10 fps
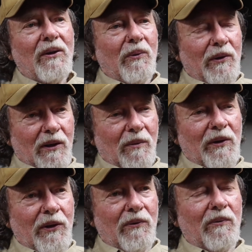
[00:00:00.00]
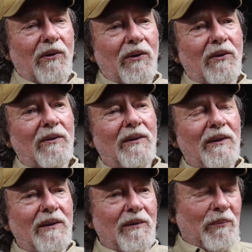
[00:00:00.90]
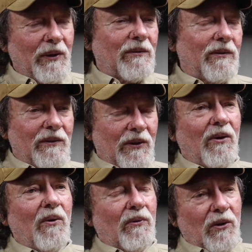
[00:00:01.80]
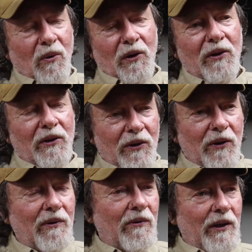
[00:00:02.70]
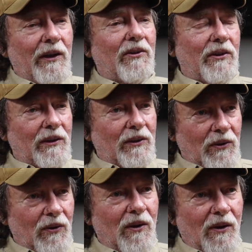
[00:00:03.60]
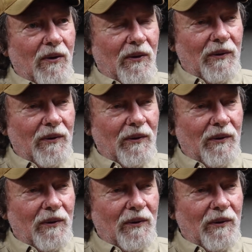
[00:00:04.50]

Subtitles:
We'd let them hit and run, throw it in gear and really set the hook hard.